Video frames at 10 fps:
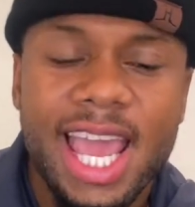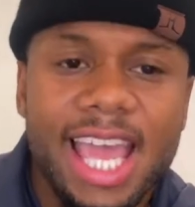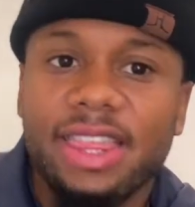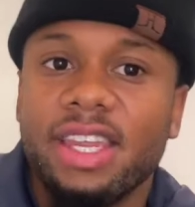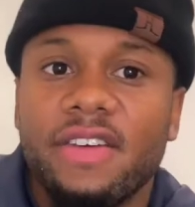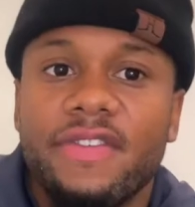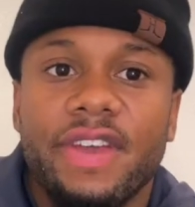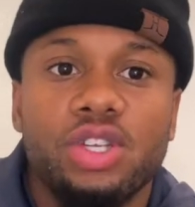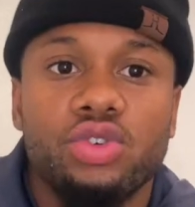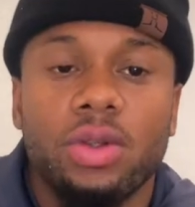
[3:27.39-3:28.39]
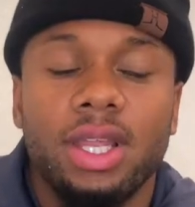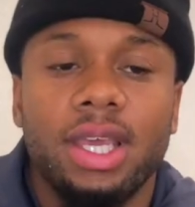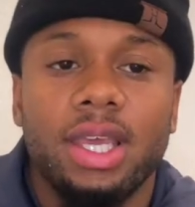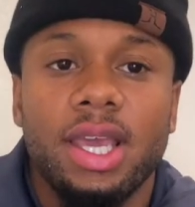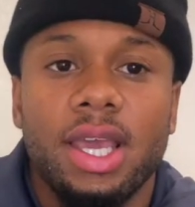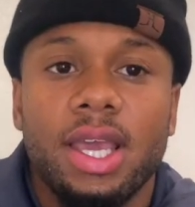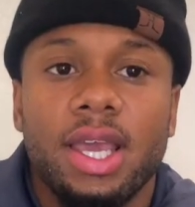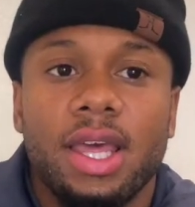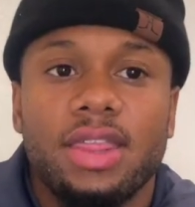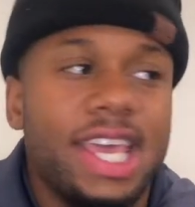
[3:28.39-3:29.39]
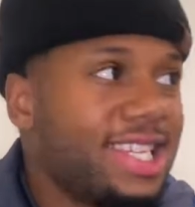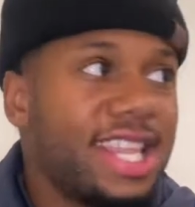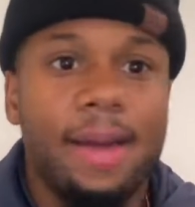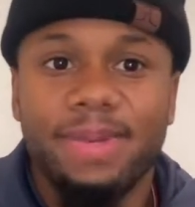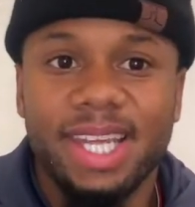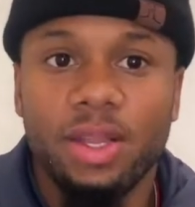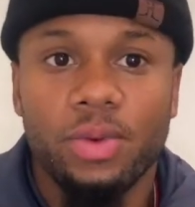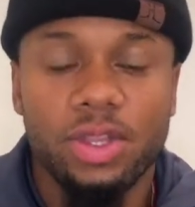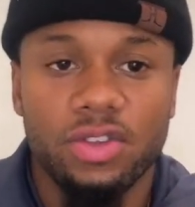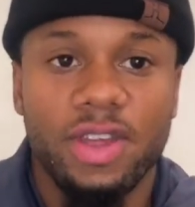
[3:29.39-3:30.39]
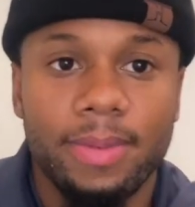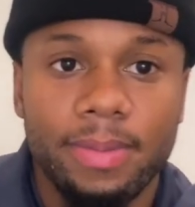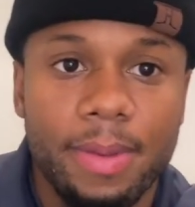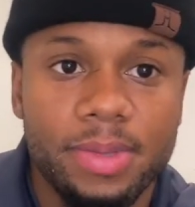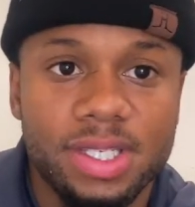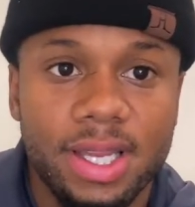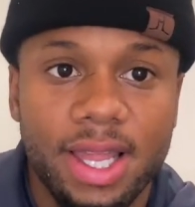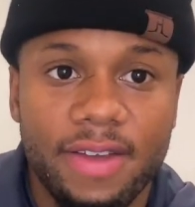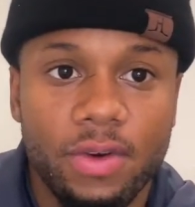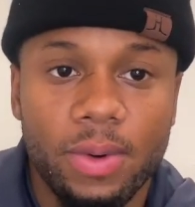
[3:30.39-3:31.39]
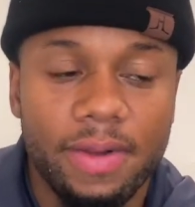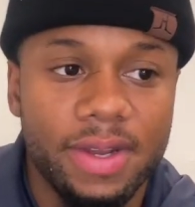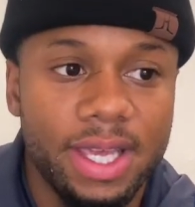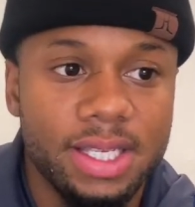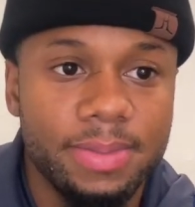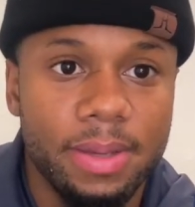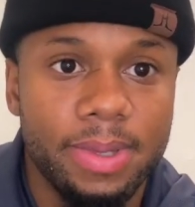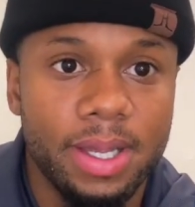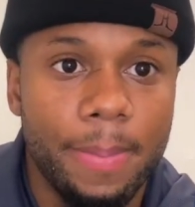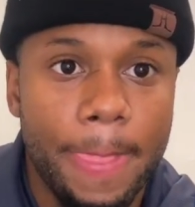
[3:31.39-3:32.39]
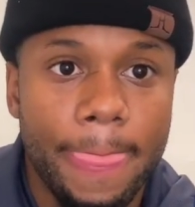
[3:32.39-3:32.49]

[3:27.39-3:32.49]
and then eventually they stop dealing with those family members in life or whatever the case may be.